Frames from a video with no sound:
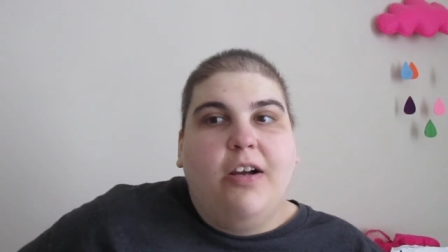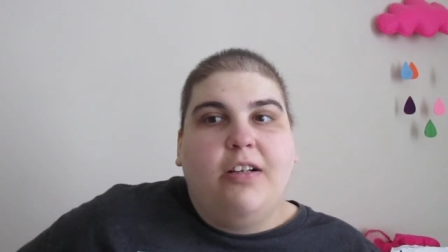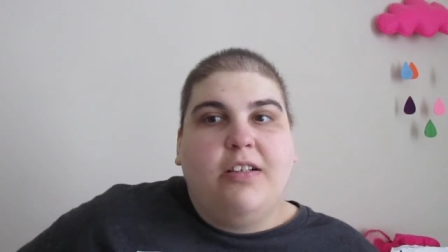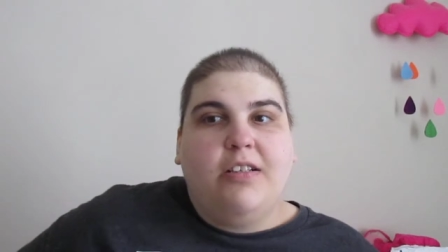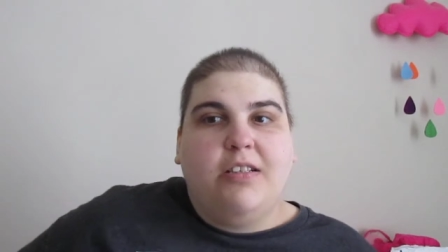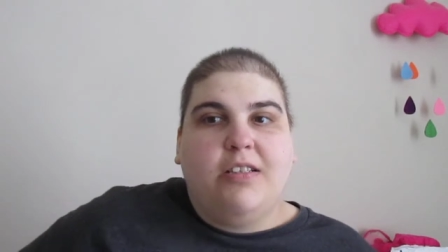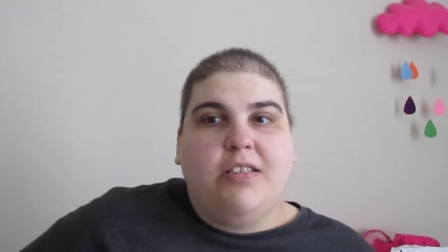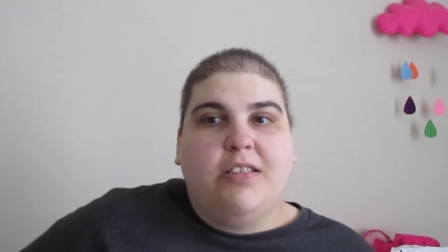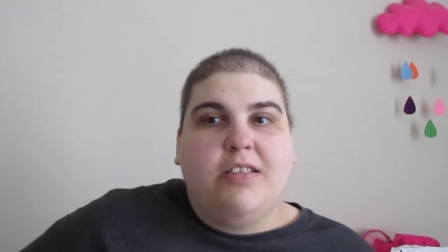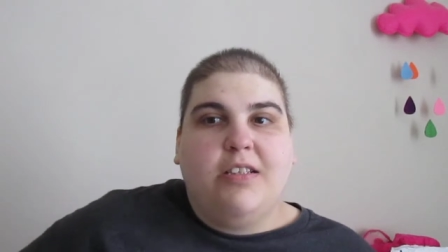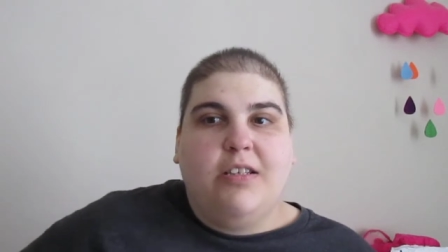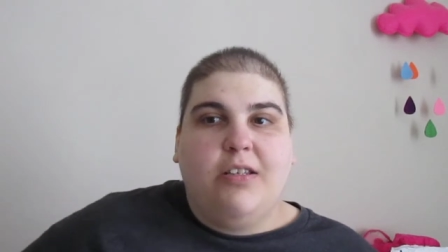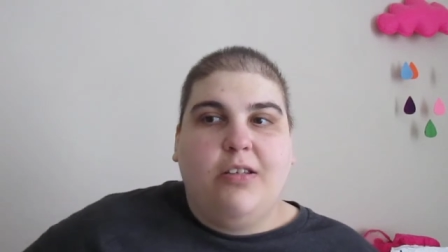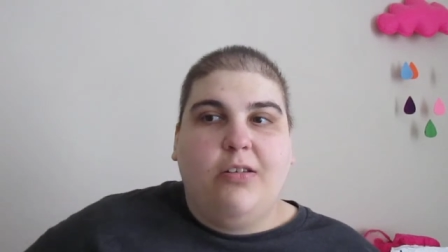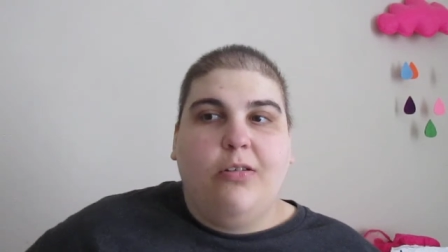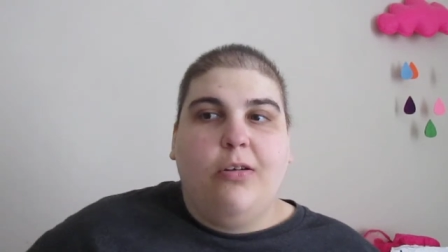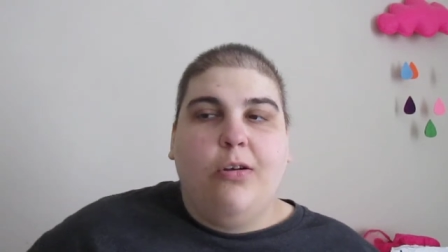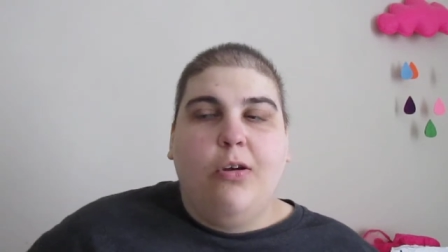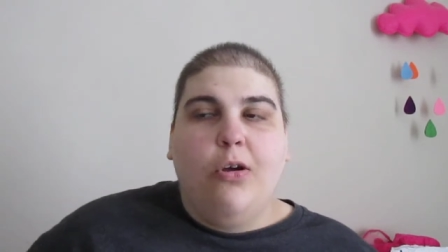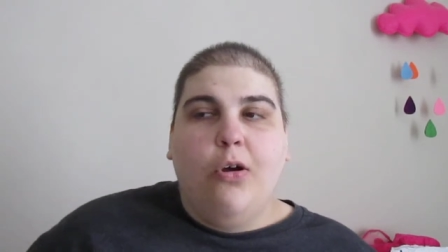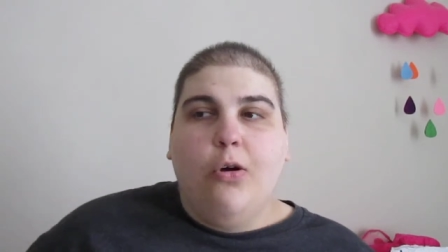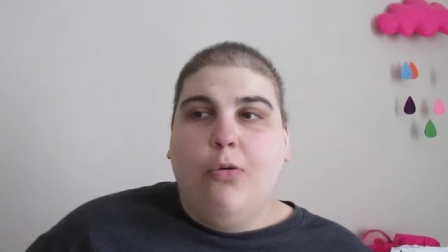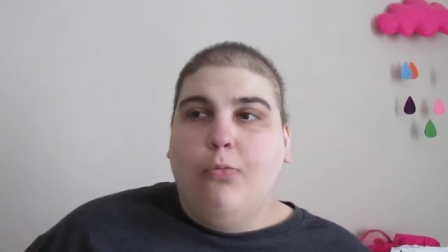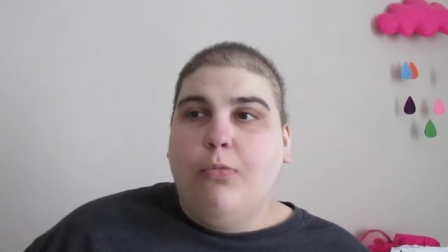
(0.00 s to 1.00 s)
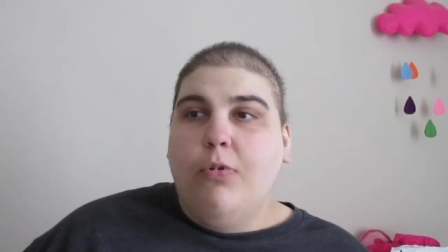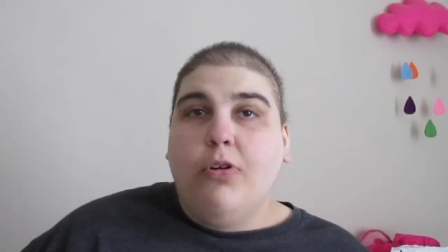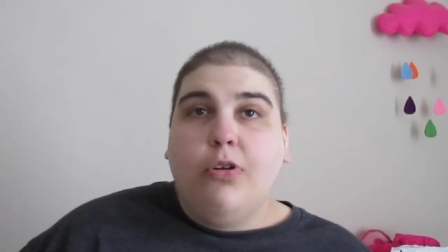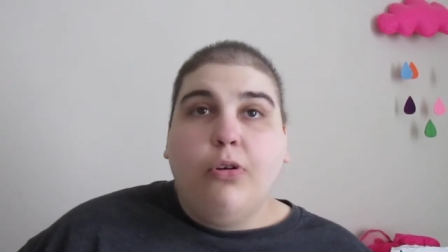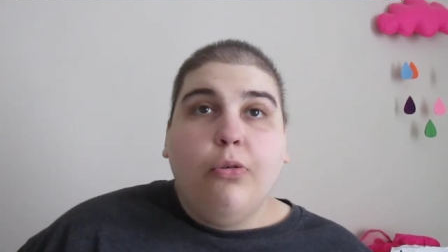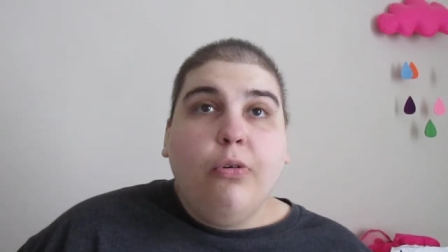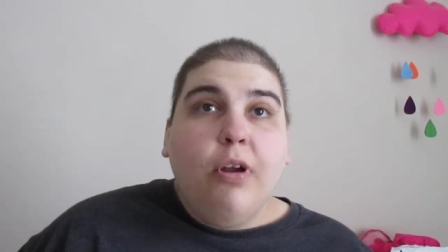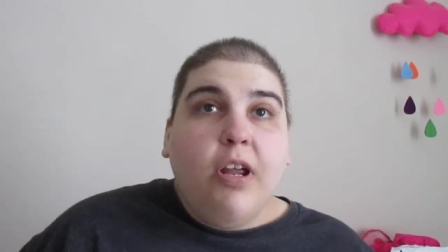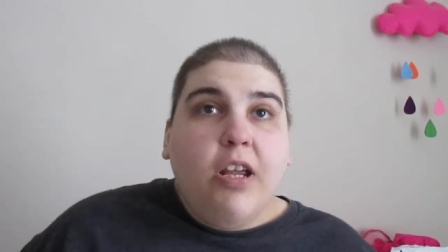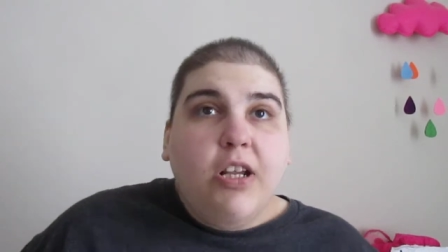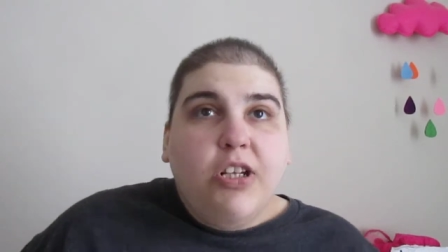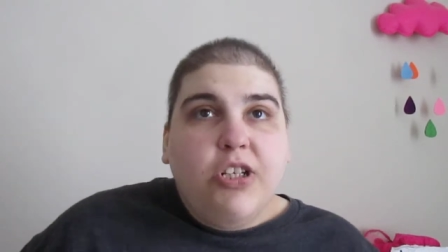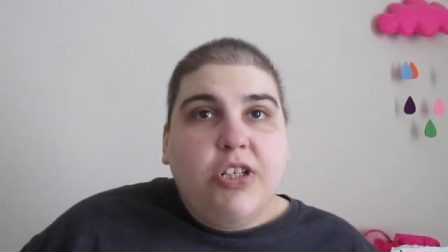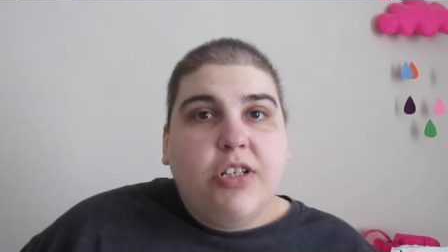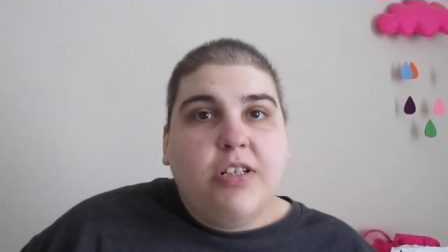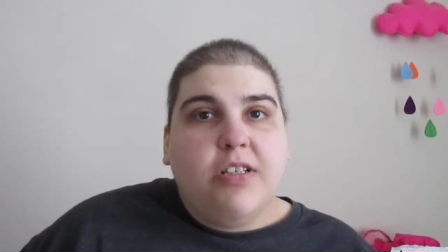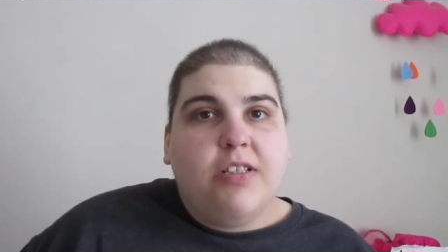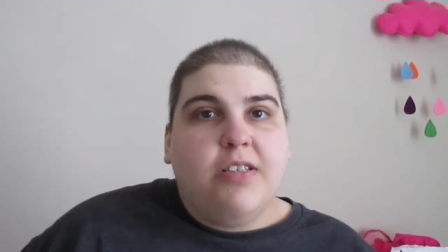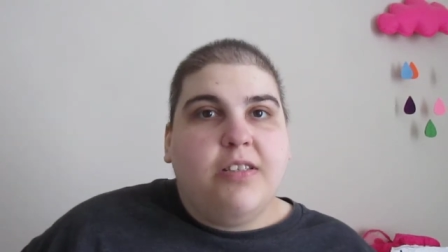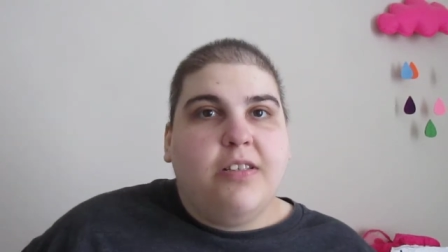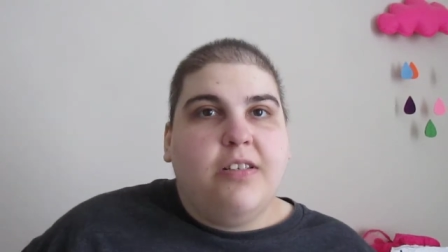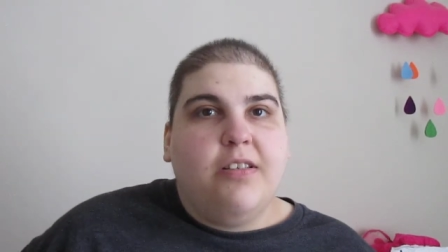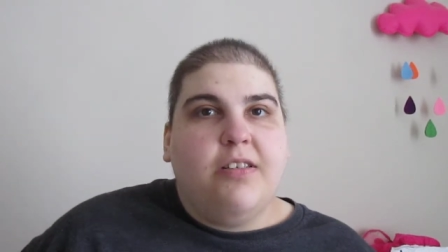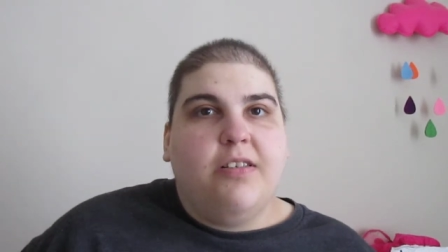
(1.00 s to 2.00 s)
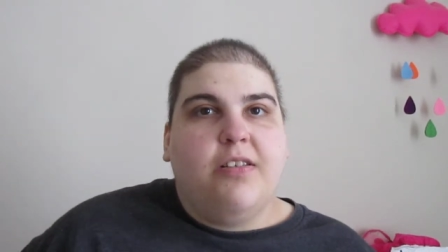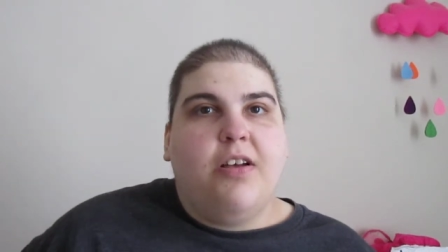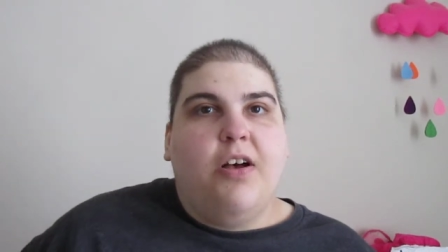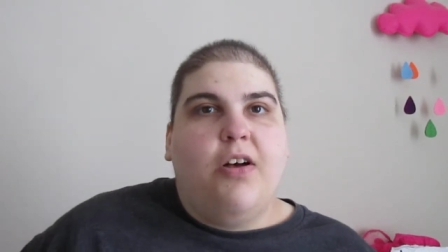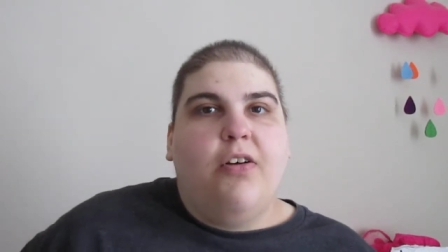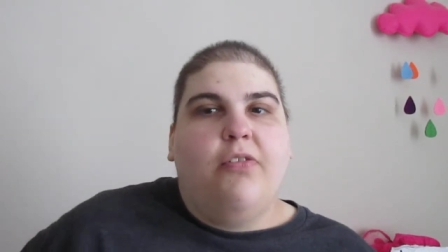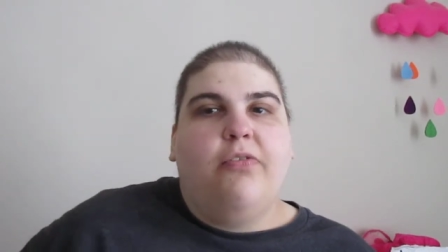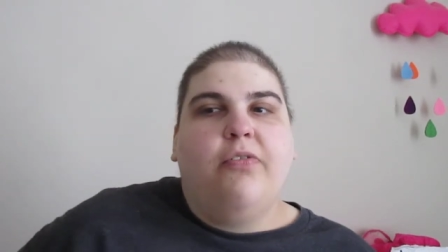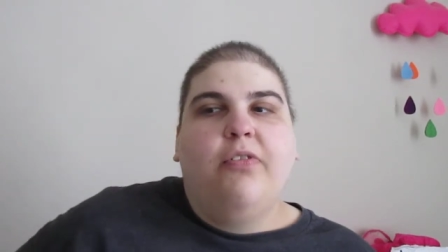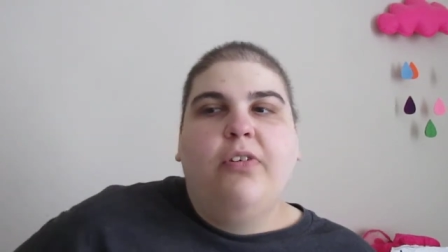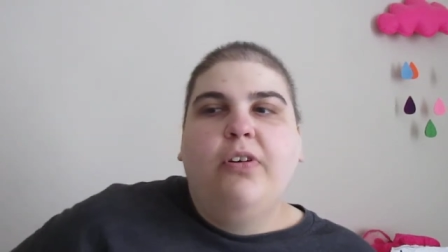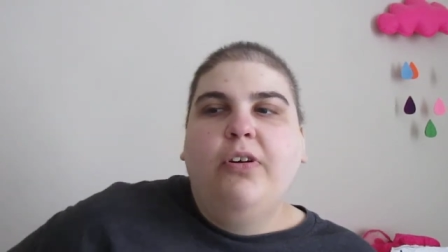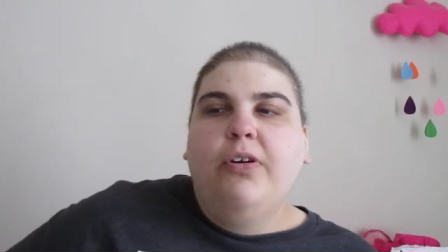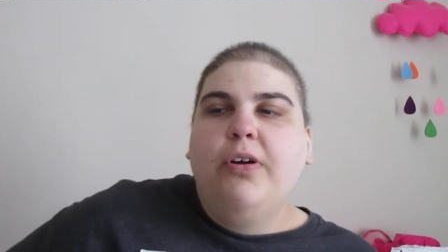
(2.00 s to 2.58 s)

and see what donations and stuff.